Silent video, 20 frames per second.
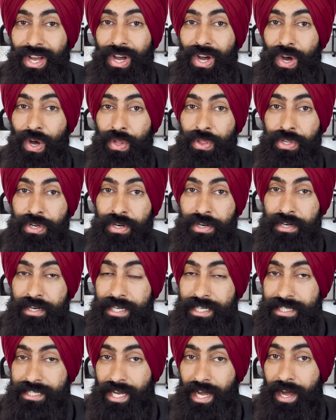other
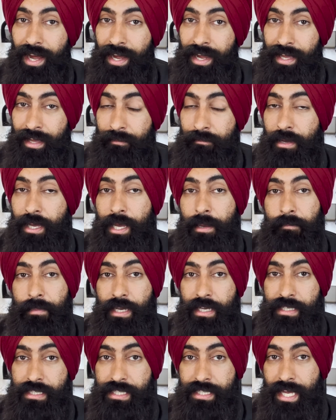time
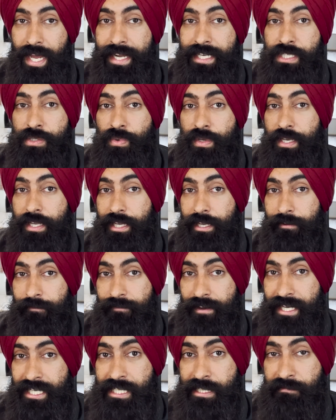because that's when
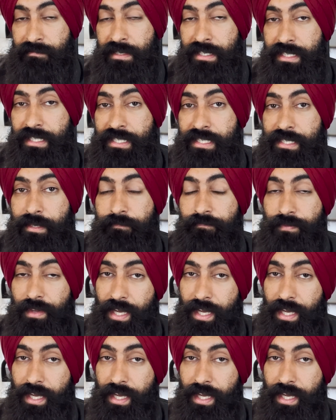investments